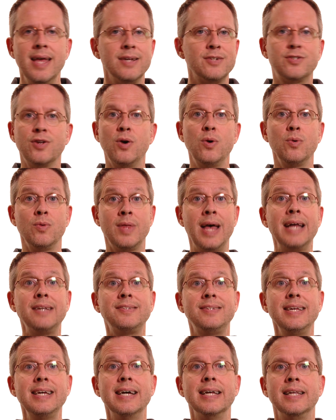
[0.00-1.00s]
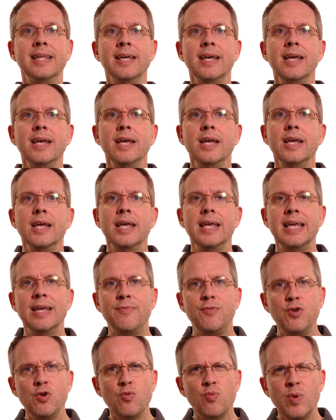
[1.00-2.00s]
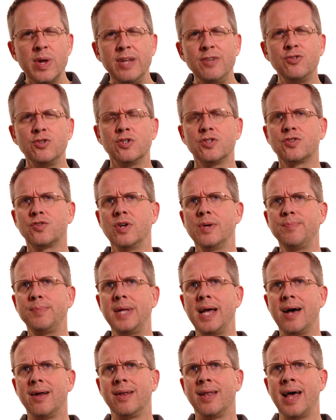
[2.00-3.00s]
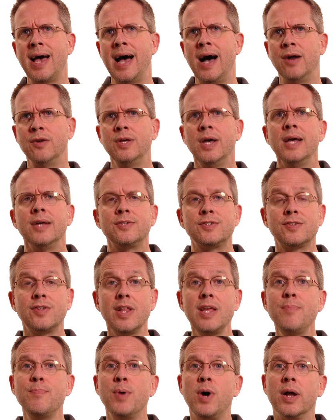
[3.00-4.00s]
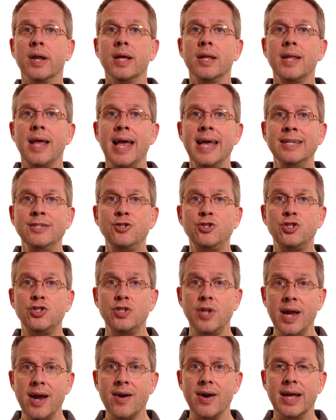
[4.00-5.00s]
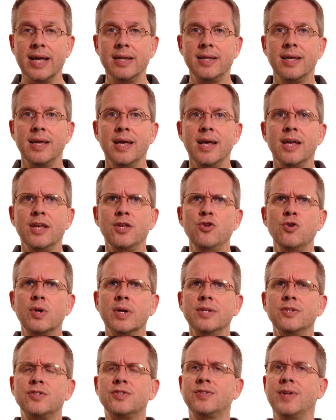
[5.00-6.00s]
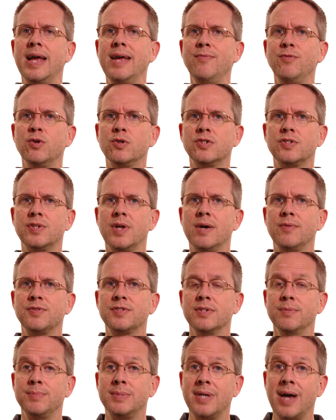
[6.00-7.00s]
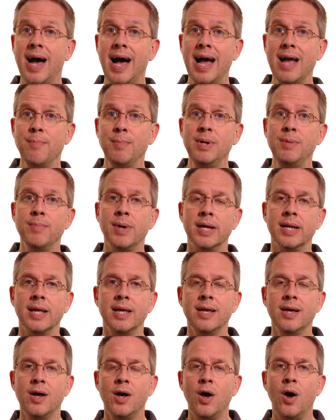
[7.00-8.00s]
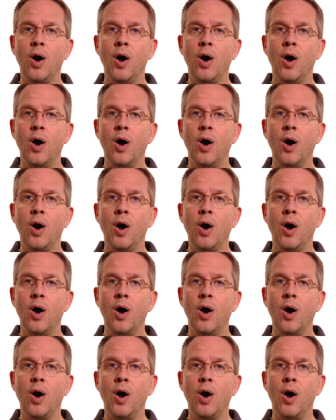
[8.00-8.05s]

So that's it. If you read your script out loud, sleep on it, and share it, you can save yourself some time and money,